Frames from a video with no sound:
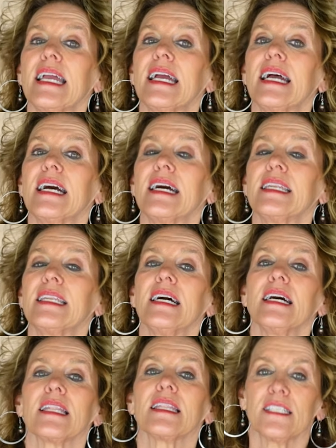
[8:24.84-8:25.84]
And
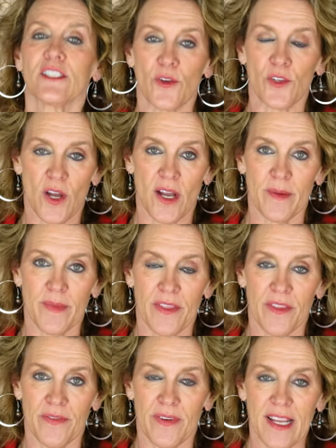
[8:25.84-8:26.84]
let's go talk
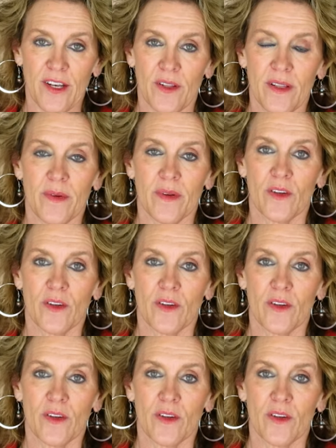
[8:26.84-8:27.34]
about the final